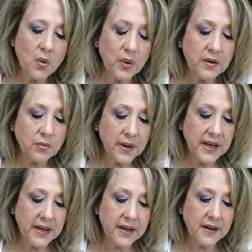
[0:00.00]
we
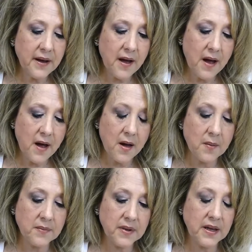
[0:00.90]
read
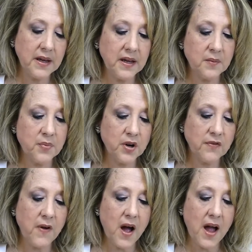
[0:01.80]
in Book
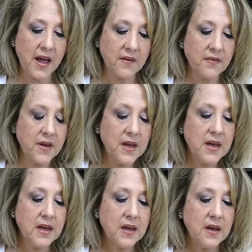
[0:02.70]
5,
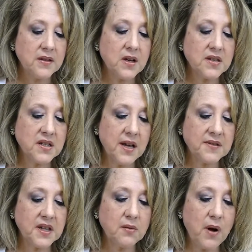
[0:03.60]

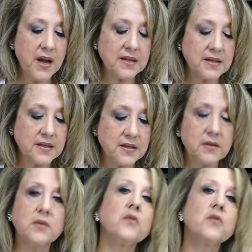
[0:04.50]
Dostoevsky writes,